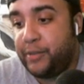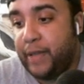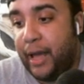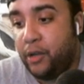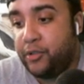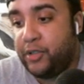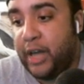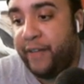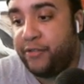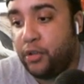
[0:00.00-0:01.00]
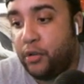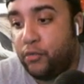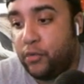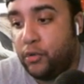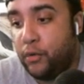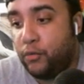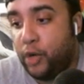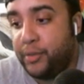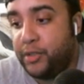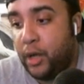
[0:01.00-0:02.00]
Styles dives to the
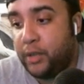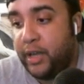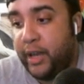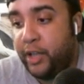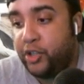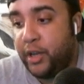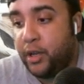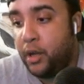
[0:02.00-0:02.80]
ropes and onto AJ.